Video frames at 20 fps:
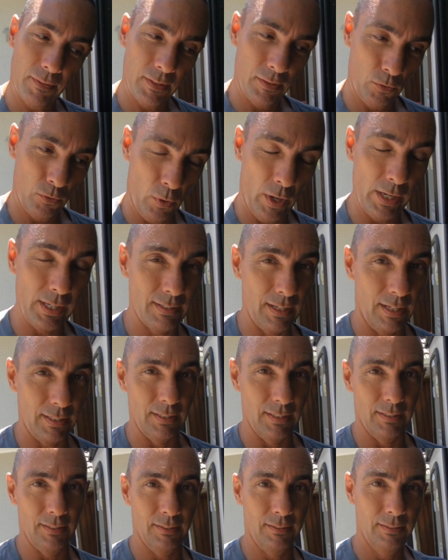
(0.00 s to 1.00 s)
quite
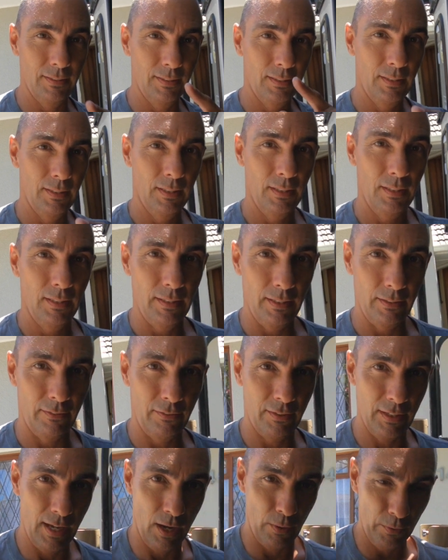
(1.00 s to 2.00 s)
excited. let's
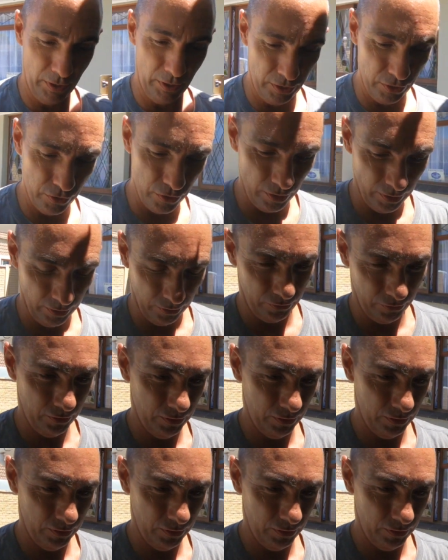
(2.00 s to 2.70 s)
see how we're going to do this.